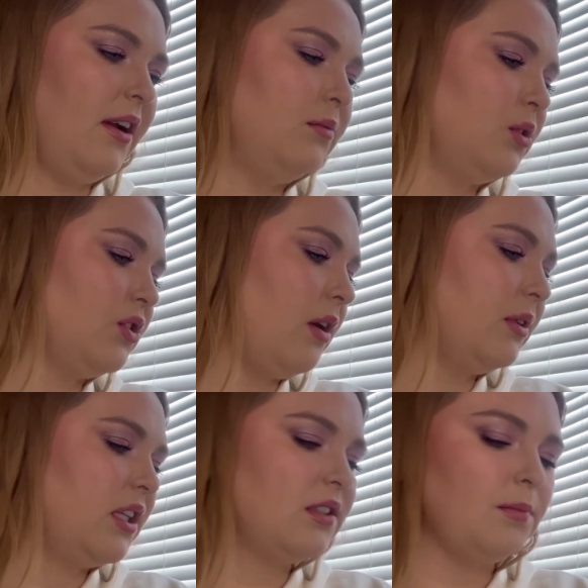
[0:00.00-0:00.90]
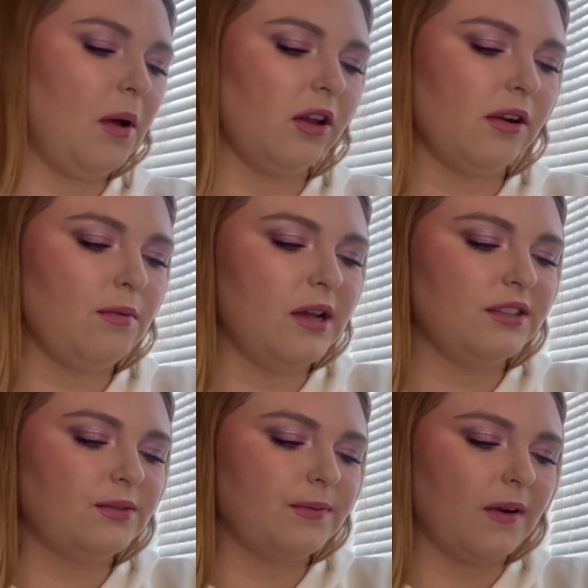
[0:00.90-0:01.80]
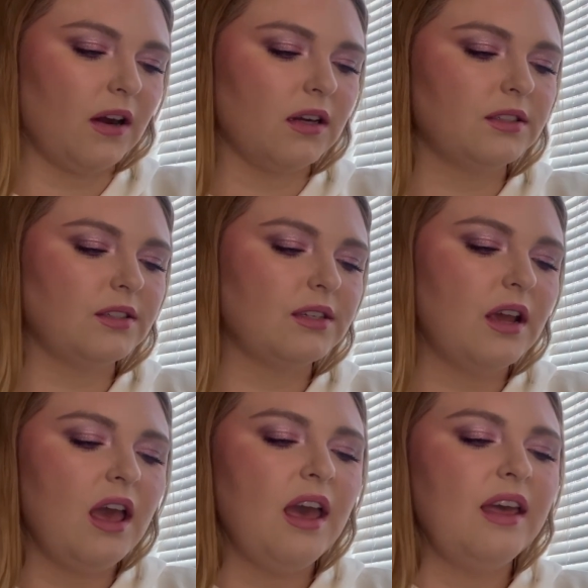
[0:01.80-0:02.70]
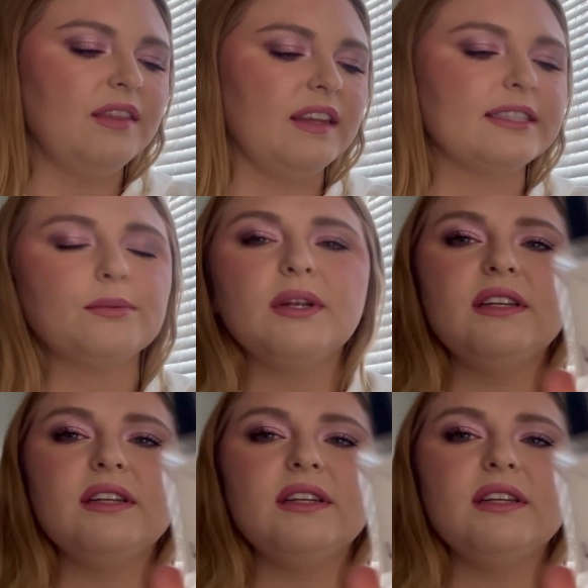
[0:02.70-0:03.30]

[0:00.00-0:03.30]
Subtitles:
and we'll start with the smaller ones first. This one